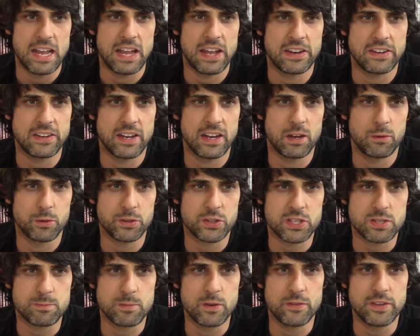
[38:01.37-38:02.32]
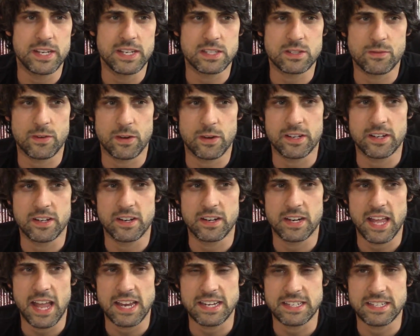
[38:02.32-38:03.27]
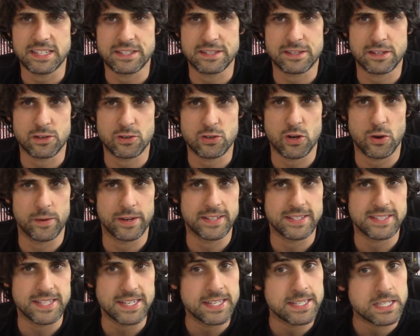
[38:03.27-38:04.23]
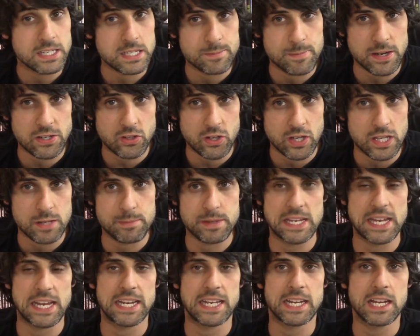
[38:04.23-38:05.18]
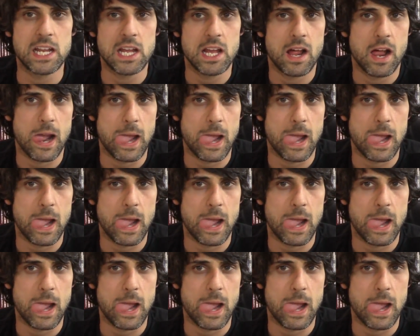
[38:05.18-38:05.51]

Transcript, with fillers: and uh, what this movie is good at is showing scenes, especially in the beginning,